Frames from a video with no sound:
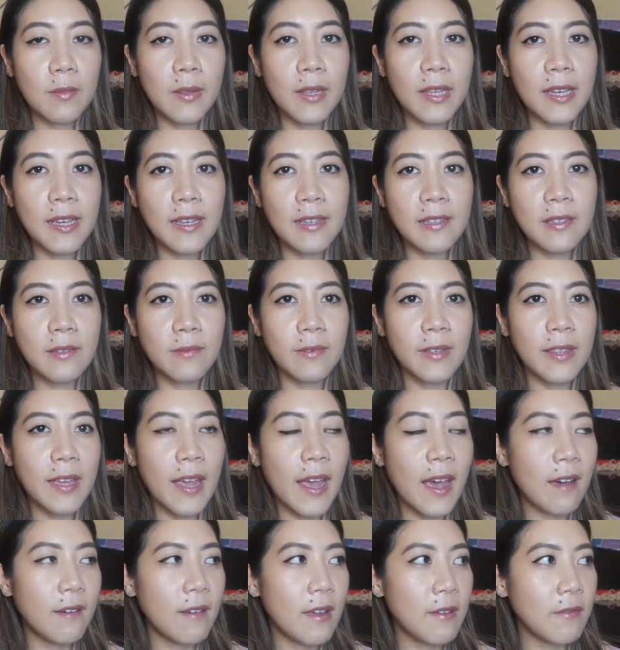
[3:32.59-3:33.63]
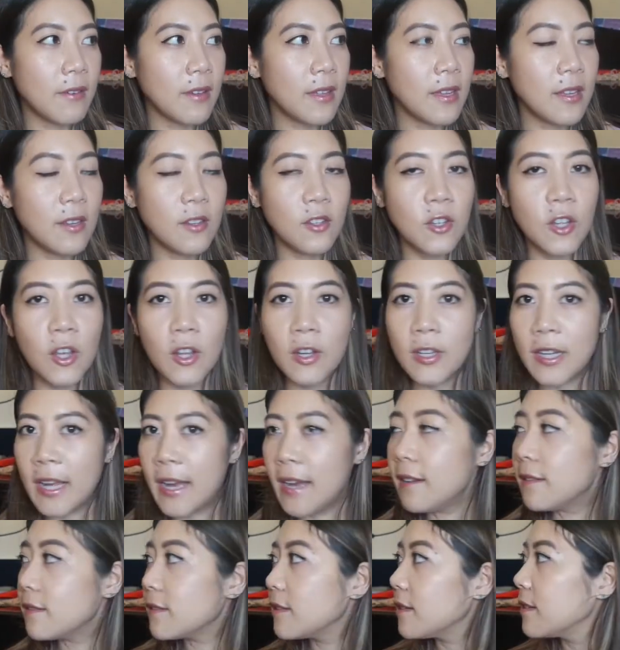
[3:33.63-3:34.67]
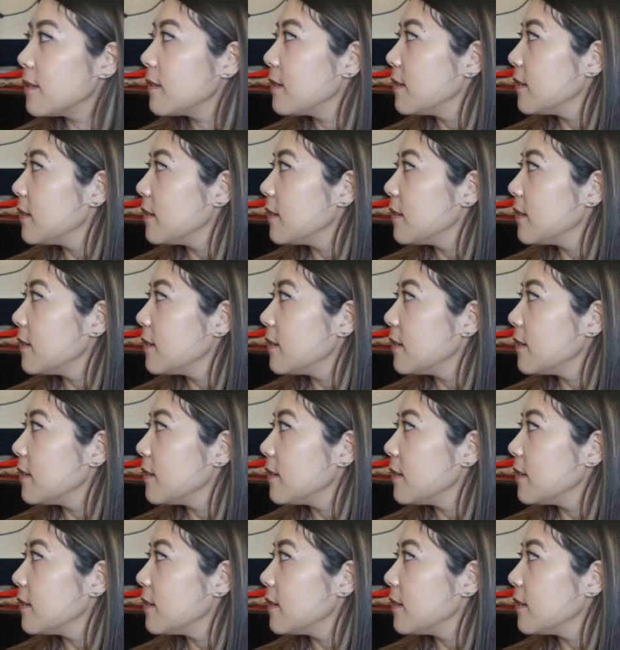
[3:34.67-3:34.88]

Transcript: pleased with how everything turned out.